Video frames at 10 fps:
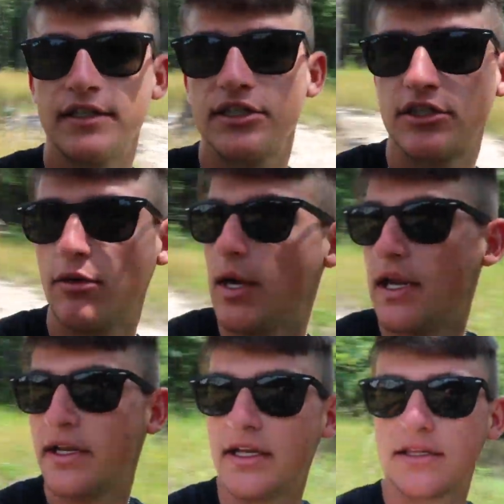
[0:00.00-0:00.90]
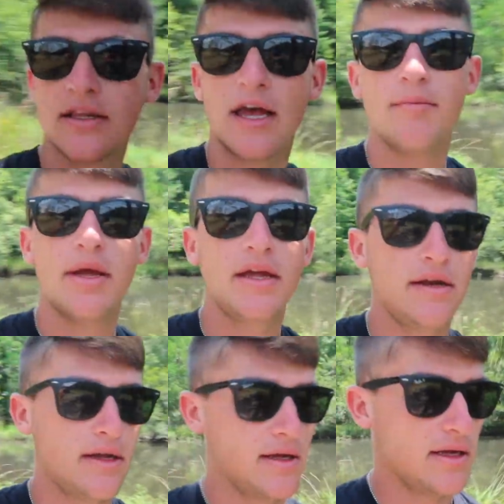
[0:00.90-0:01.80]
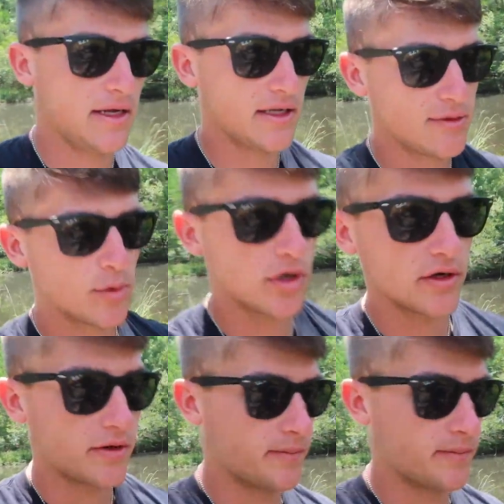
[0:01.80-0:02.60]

Let's just go ahead and get the live bait and get to work.